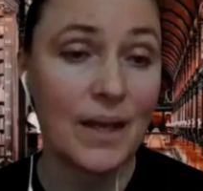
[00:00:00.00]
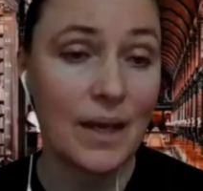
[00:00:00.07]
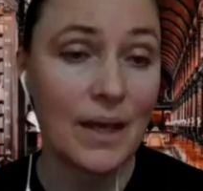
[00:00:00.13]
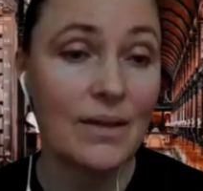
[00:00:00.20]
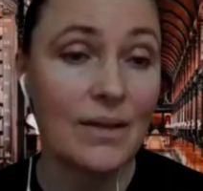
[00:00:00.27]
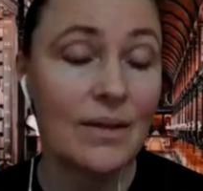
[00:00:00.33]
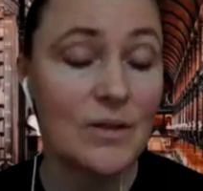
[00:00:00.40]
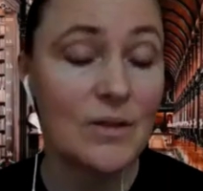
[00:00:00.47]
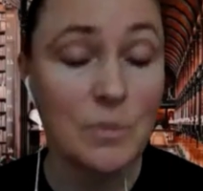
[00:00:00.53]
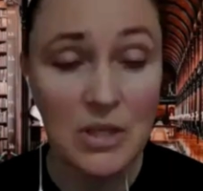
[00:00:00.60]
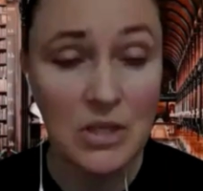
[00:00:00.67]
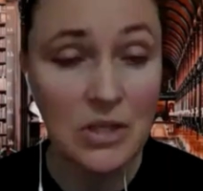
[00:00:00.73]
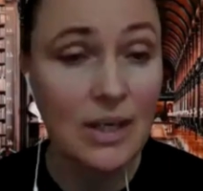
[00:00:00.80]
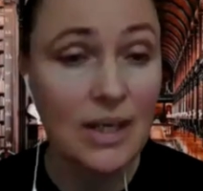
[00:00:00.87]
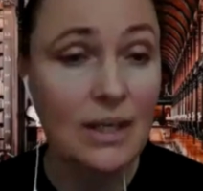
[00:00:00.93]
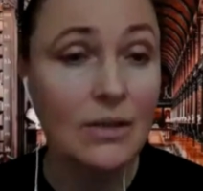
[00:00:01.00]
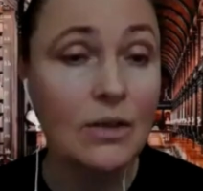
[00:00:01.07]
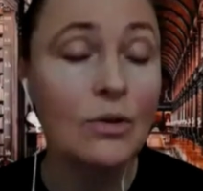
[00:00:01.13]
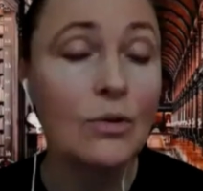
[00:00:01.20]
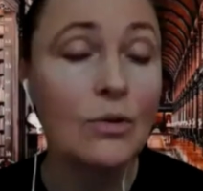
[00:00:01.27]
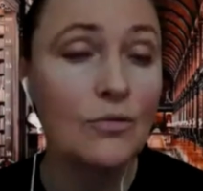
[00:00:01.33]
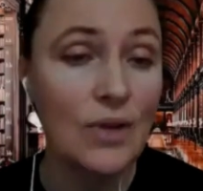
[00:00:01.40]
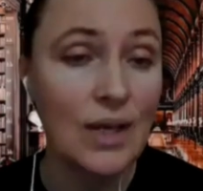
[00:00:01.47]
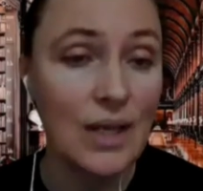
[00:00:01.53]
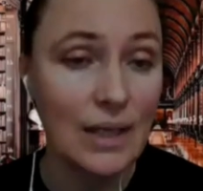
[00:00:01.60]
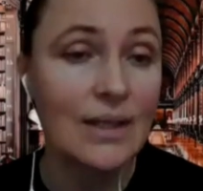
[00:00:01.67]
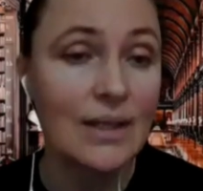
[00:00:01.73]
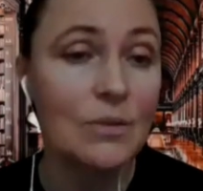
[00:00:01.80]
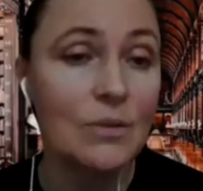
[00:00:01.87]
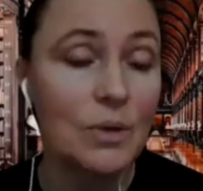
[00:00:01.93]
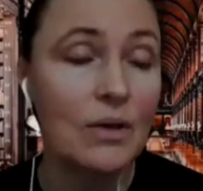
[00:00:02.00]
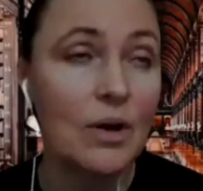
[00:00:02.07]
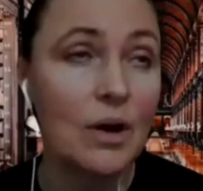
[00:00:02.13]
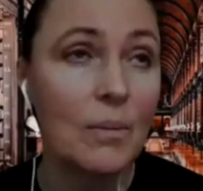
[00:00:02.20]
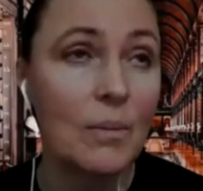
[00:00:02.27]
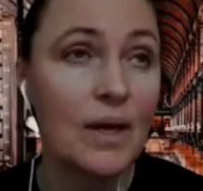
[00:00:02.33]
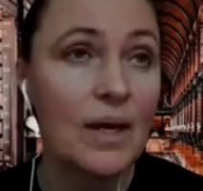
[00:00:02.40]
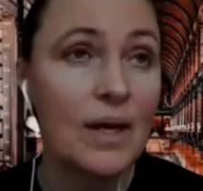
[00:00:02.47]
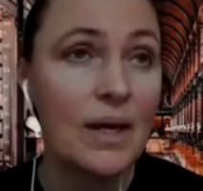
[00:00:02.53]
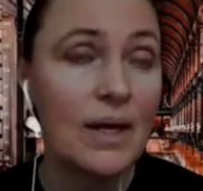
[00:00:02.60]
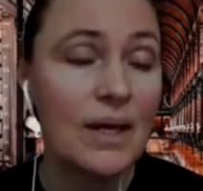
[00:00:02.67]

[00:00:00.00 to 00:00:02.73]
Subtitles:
and especially in a new field that will come.